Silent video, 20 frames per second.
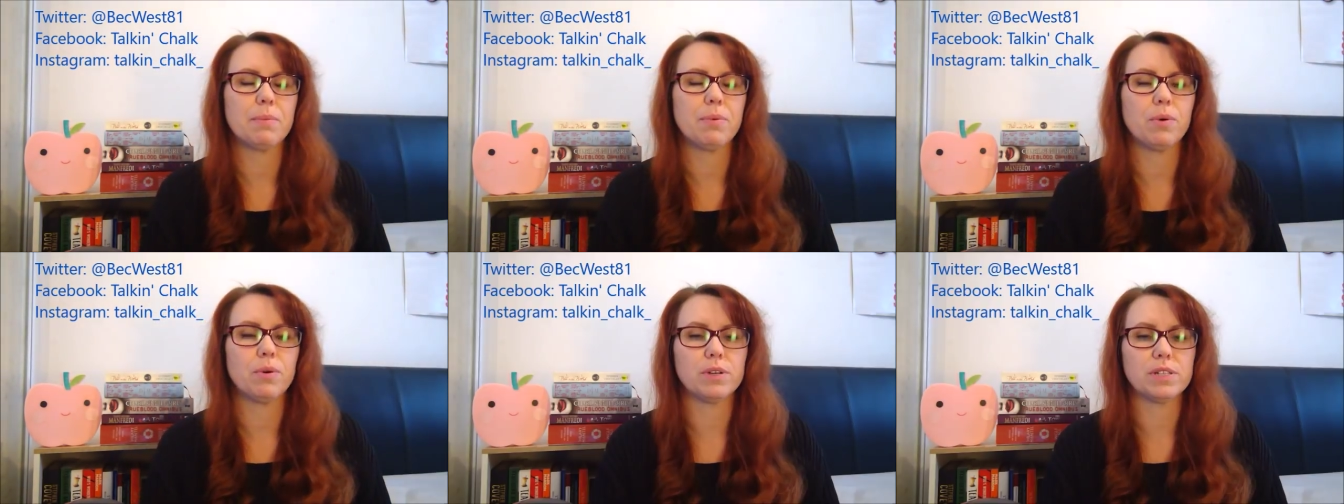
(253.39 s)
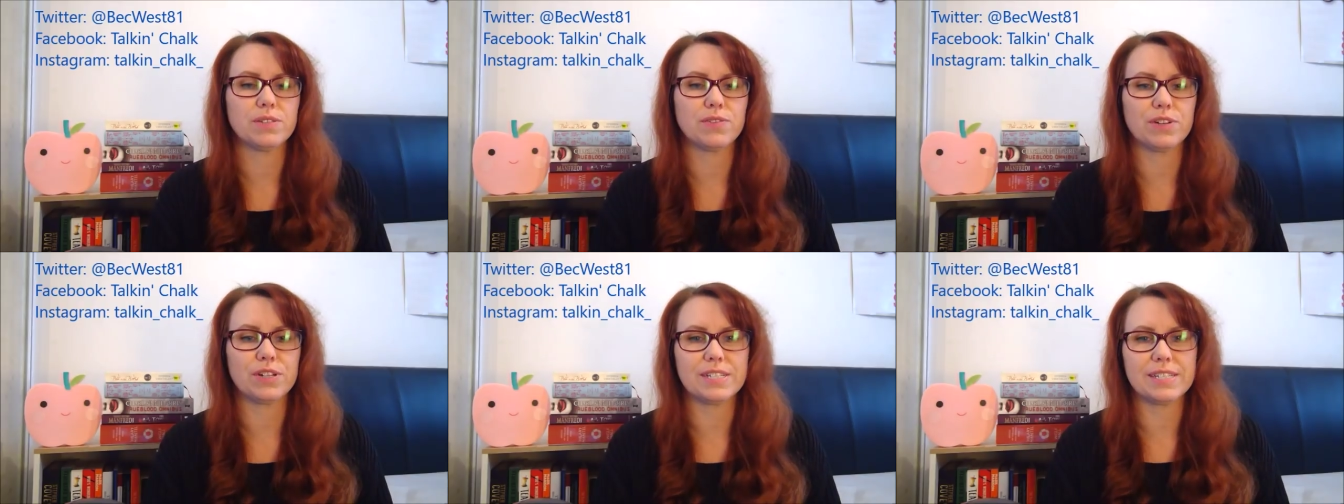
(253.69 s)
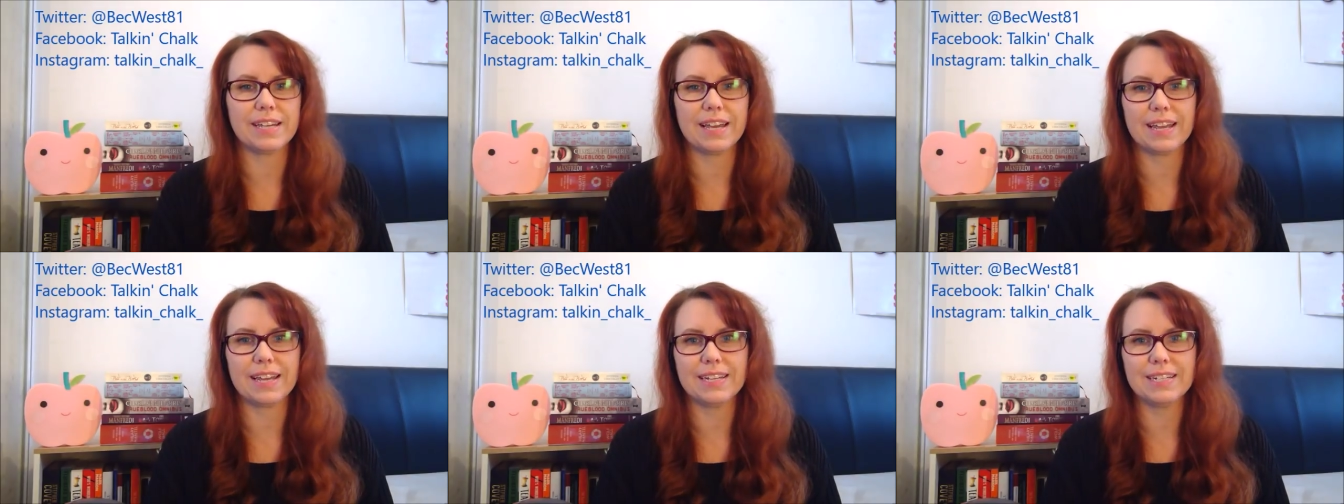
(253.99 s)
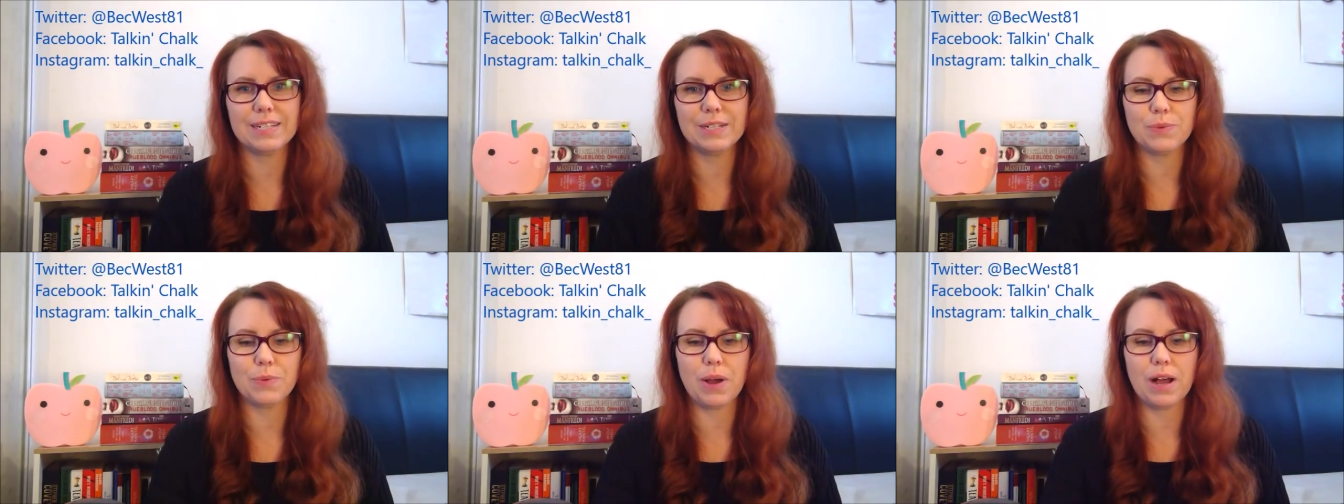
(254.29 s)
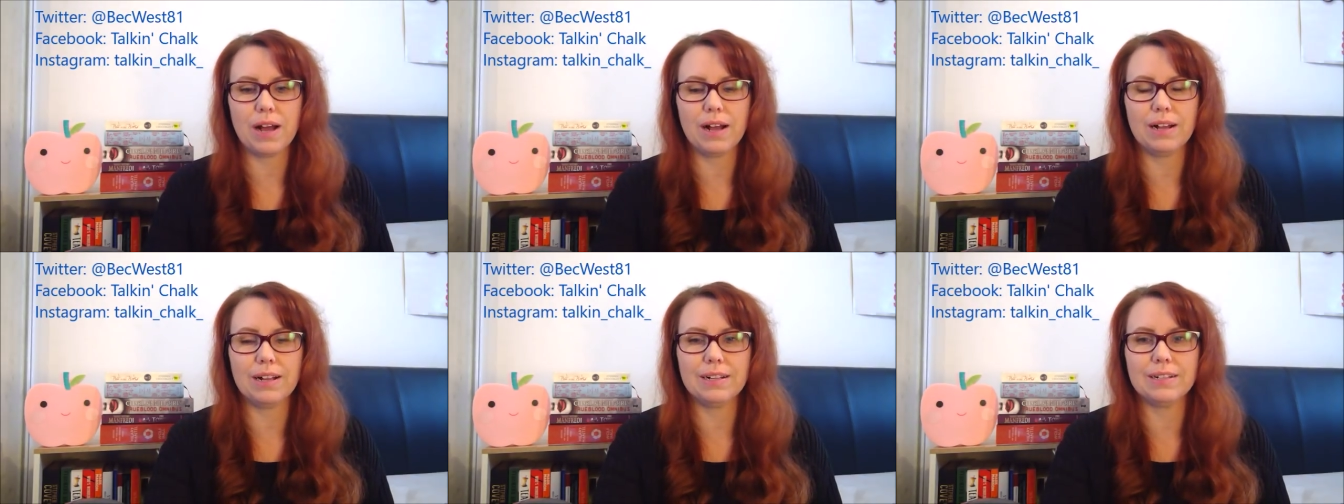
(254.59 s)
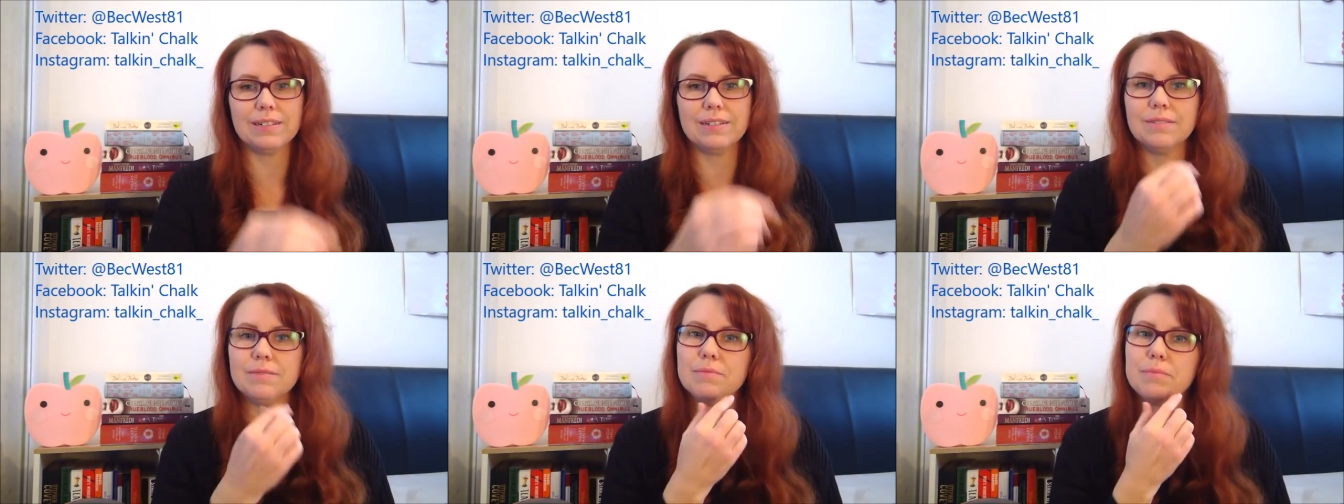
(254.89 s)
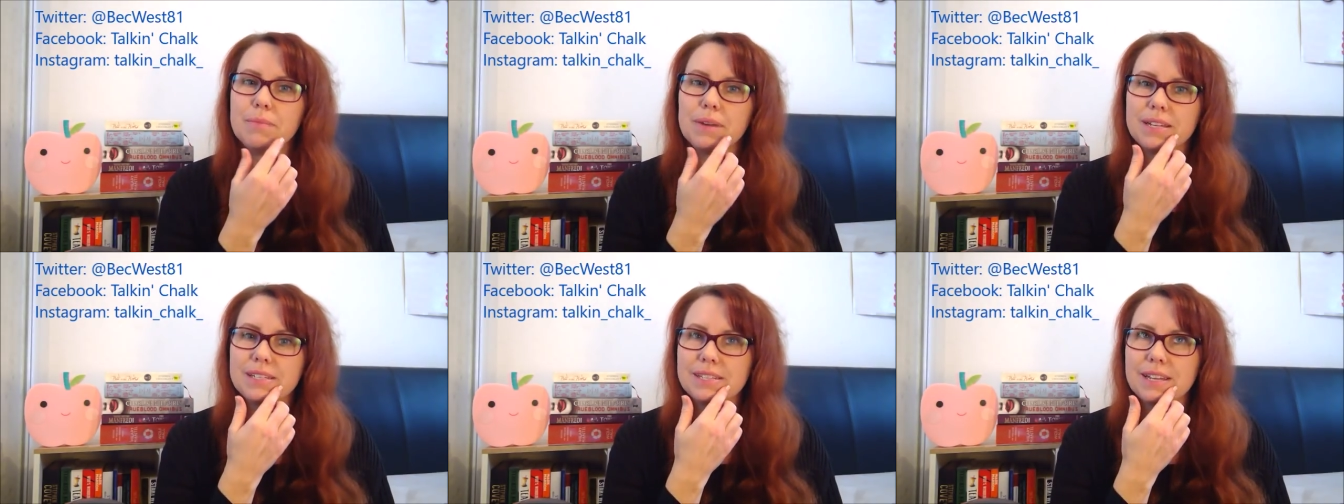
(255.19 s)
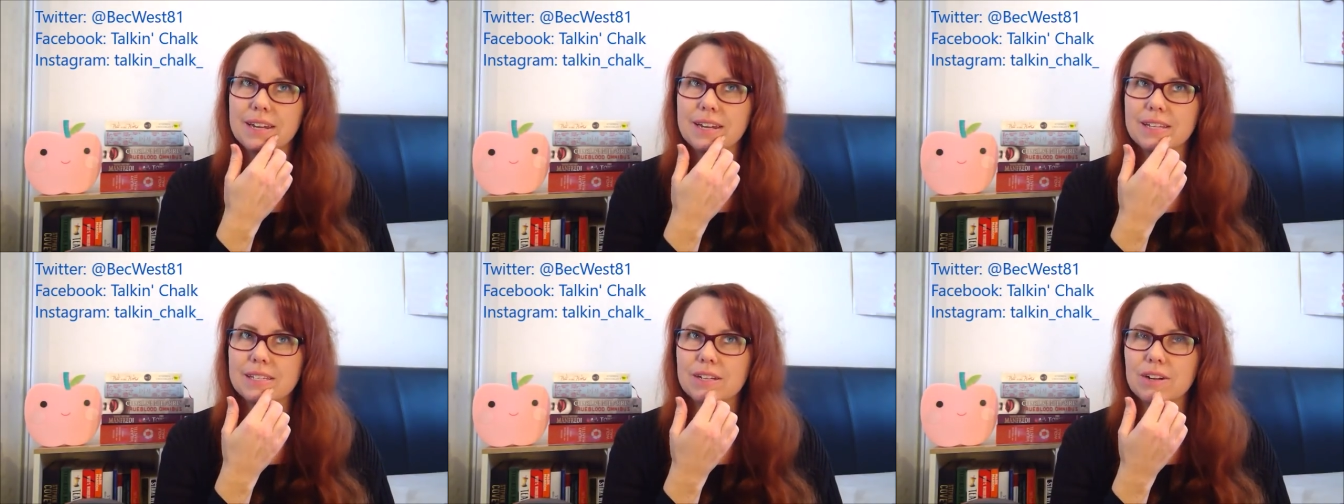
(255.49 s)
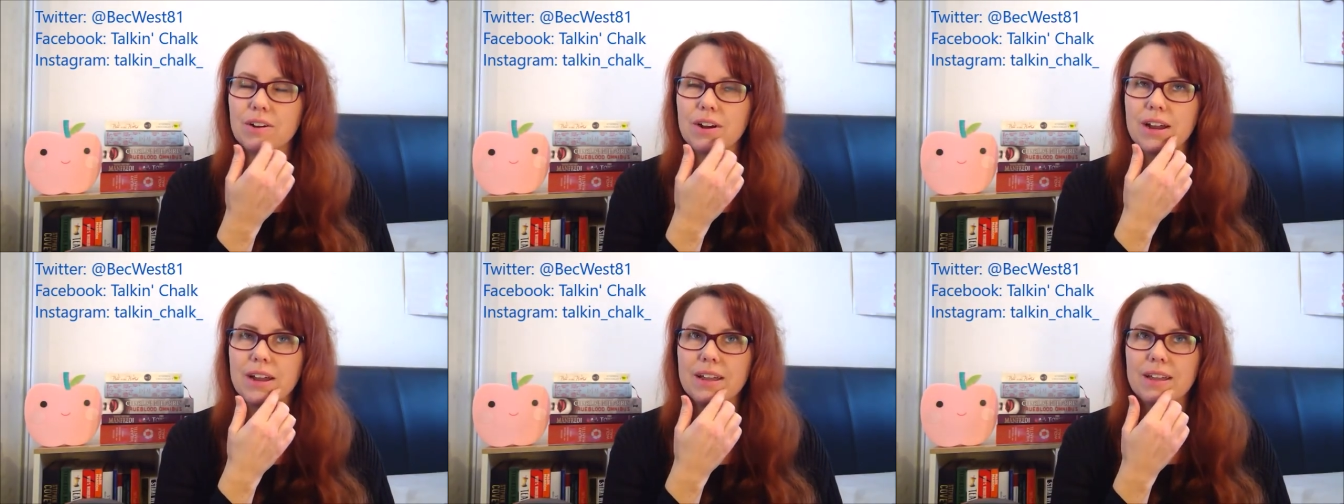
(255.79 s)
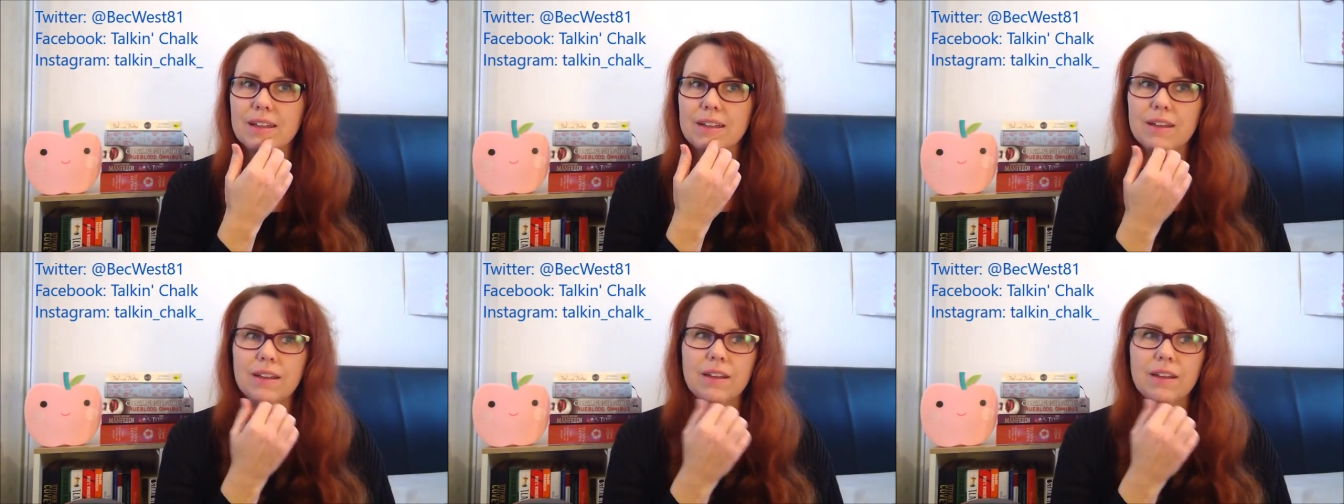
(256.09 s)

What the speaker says: to pause for a second while my son has a cry.